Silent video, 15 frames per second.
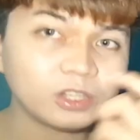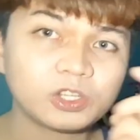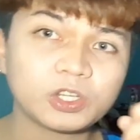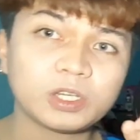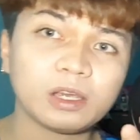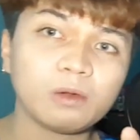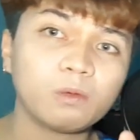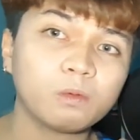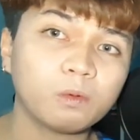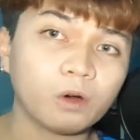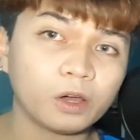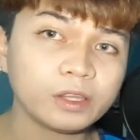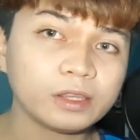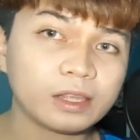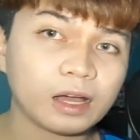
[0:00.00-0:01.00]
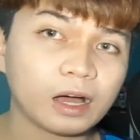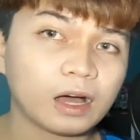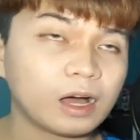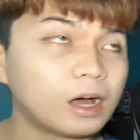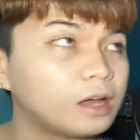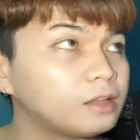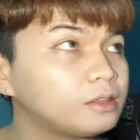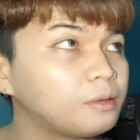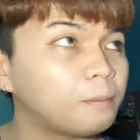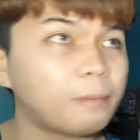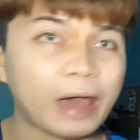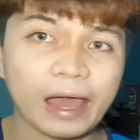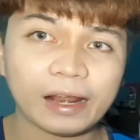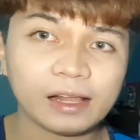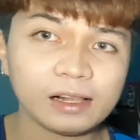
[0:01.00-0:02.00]
Did she won the
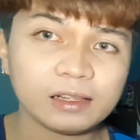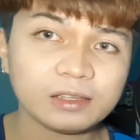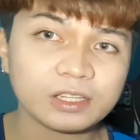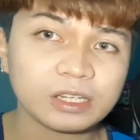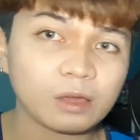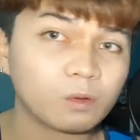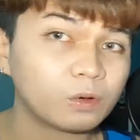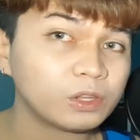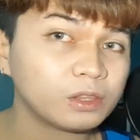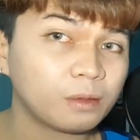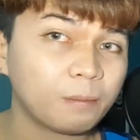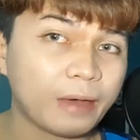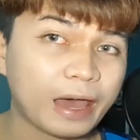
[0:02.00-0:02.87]
battle? She won the